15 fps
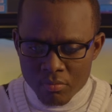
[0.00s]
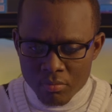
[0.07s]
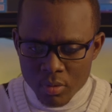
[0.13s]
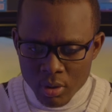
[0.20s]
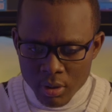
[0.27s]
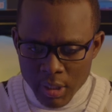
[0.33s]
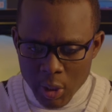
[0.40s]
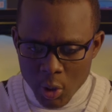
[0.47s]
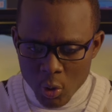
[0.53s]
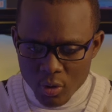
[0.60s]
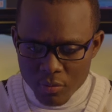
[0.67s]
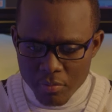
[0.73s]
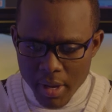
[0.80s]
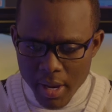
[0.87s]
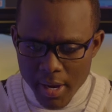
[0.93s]

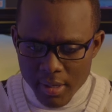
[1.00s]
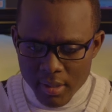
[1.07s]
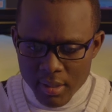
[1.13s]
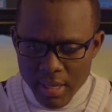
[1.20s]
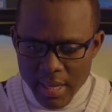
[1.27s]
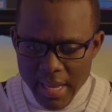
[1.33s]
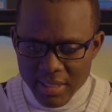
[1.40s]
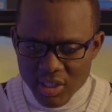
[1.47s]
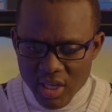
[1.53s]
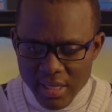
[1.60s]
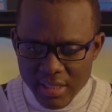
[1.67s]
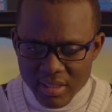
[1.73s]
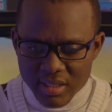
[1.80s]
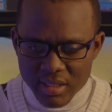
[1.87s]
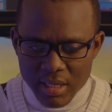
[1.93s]
recruitment
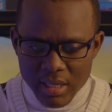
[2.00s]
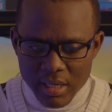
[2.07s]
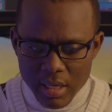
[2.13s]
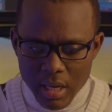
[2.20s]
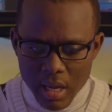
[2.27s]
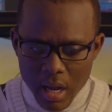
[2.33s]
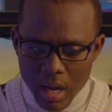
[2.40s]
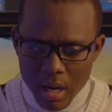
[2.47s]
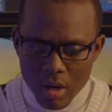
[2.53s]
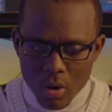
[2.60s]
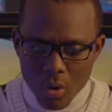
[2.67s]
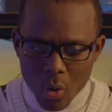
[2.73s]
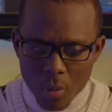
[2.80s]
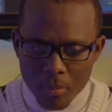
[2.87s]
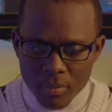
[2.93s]
agents in their
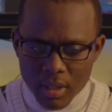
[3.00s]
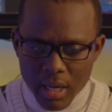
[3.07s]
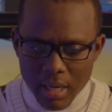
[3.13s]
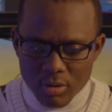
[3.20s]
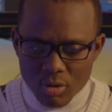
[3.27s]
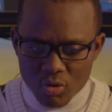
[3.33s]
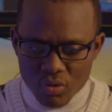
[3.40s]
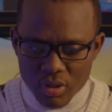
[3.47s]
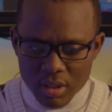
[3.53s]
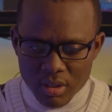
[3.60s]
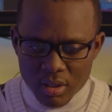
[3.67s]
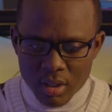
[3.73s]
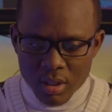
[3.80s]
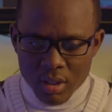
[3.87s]
home countries